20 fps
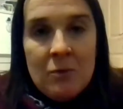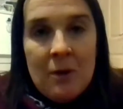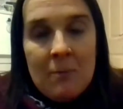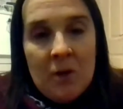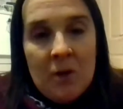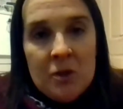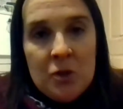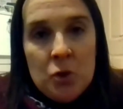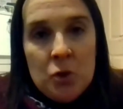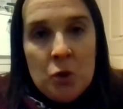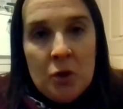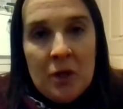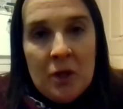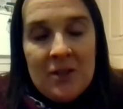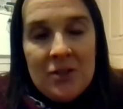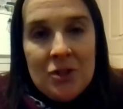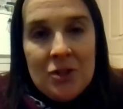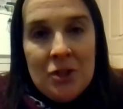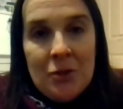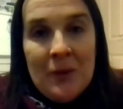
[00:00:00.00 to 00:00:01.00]
that when we're
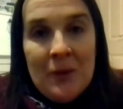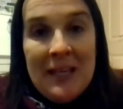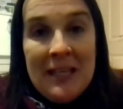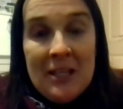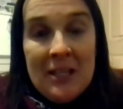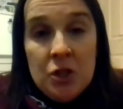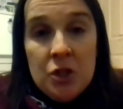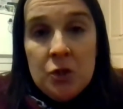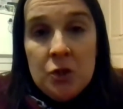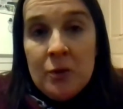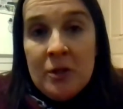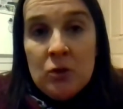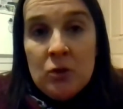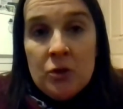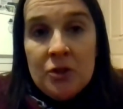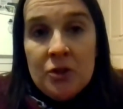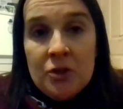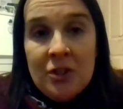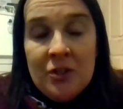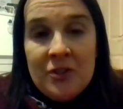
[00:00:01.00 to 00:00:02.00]
talking to industry
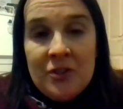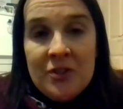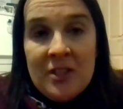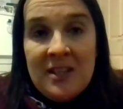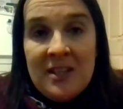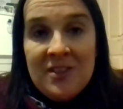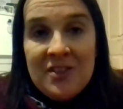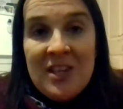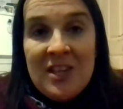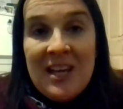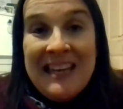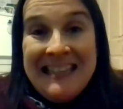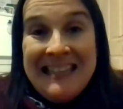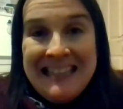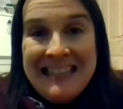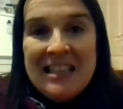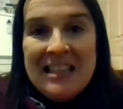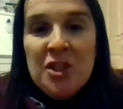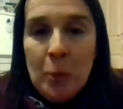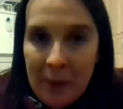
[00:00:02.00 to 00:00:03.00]
audiences
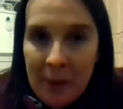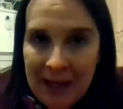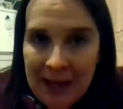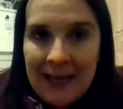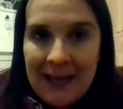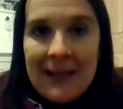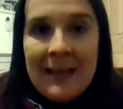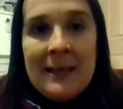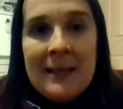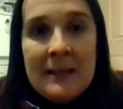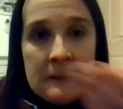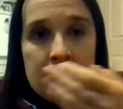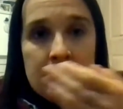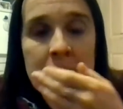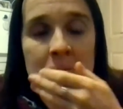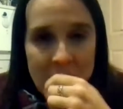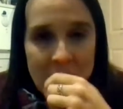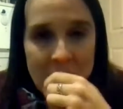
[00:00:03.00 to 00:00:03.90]
need unpacking.